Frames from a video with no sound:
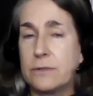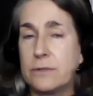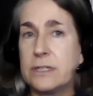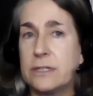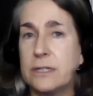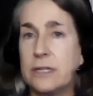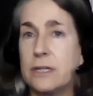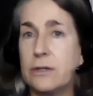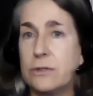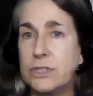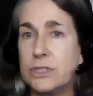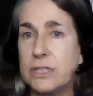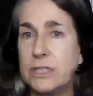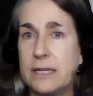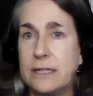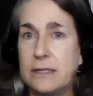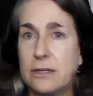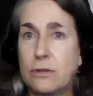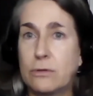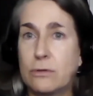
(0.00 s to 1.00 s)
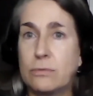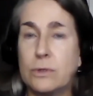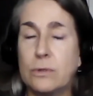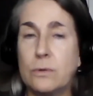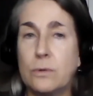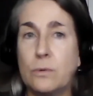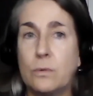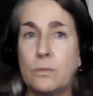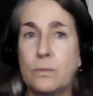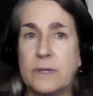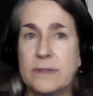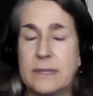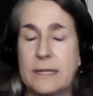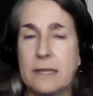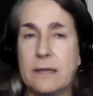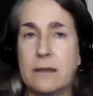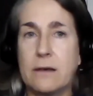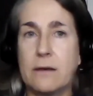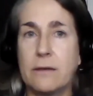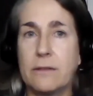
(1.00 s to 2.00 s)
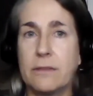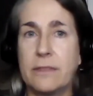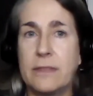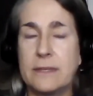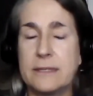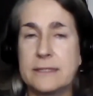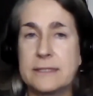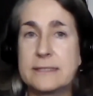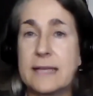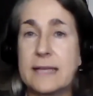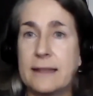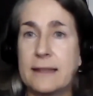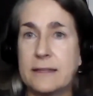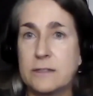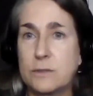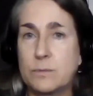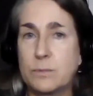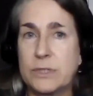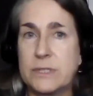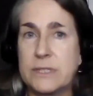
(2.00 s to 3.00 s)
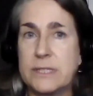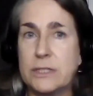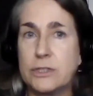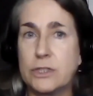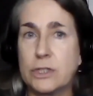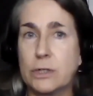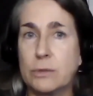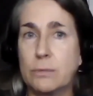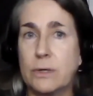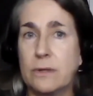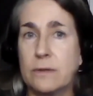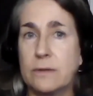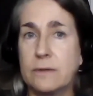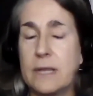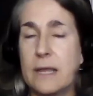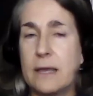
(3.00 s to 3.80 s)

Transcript: to negotiate through what they call the silence procedure, where